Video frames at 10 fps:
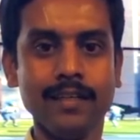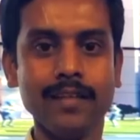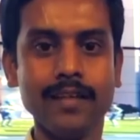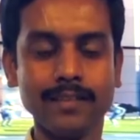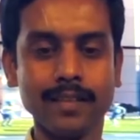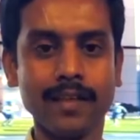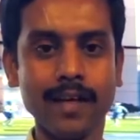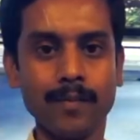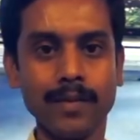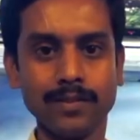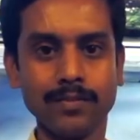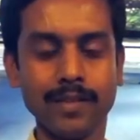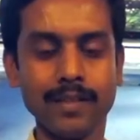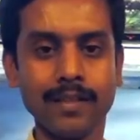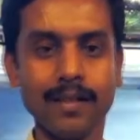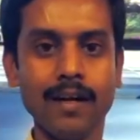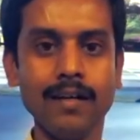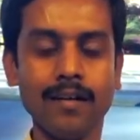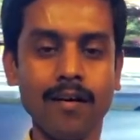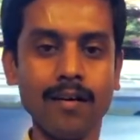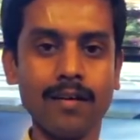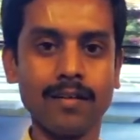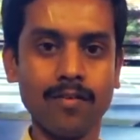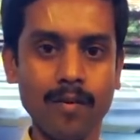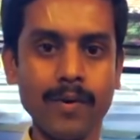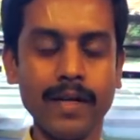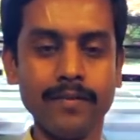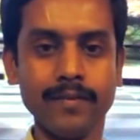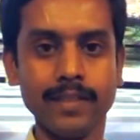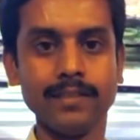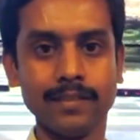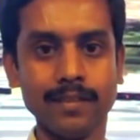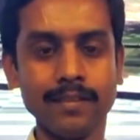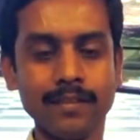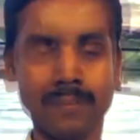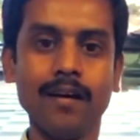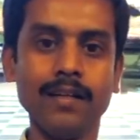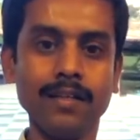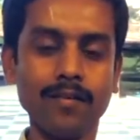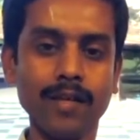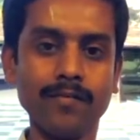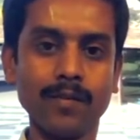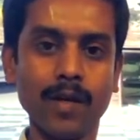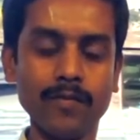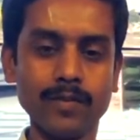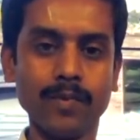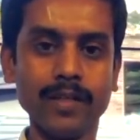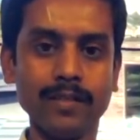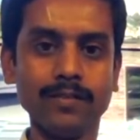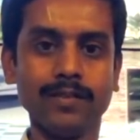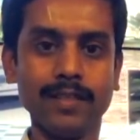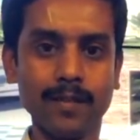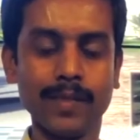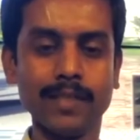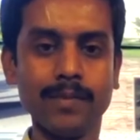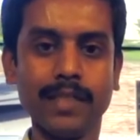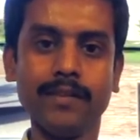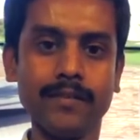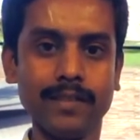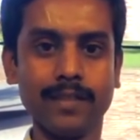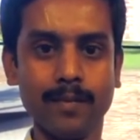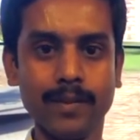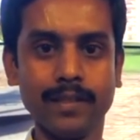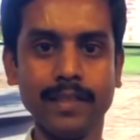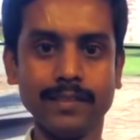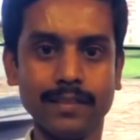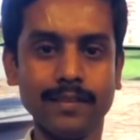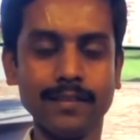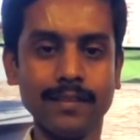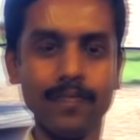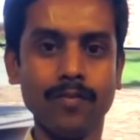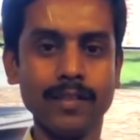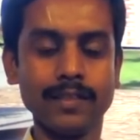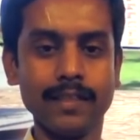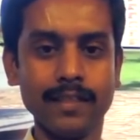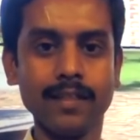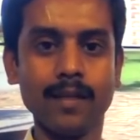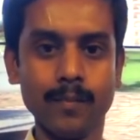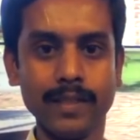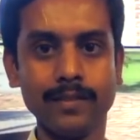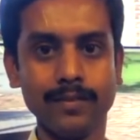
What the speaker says: Here it's a great place to work, and all are cooperative with each other, and including from office boy to senior management, everyone is helping each other towards attaining company